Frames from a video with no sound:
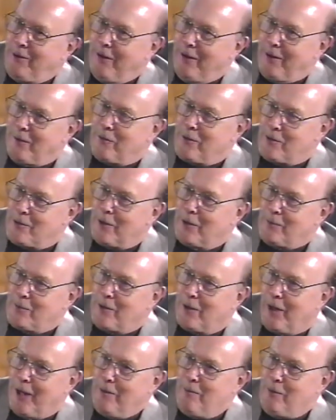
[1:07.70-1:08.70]
other for some
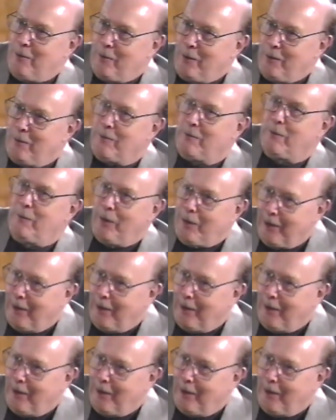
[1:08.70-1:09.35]
time, and we've been